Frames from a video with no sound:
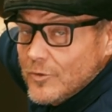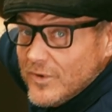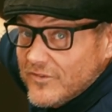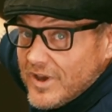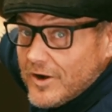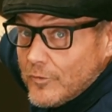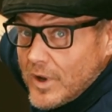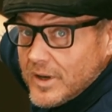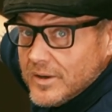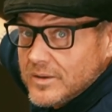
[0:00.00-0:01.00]
we've got to
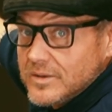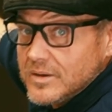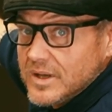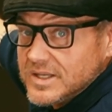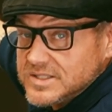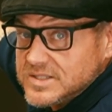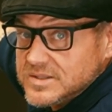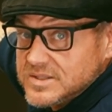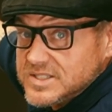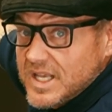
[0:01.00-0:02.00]
run a
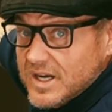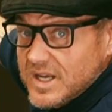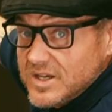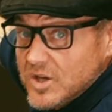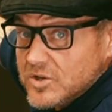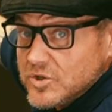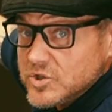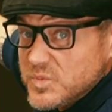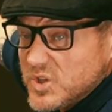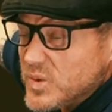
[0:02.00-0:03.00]
set of
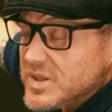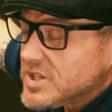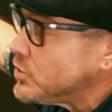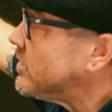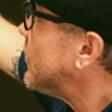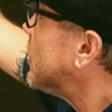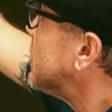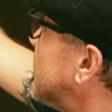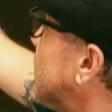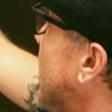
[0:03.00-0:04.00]
conductors between the 2 inverters for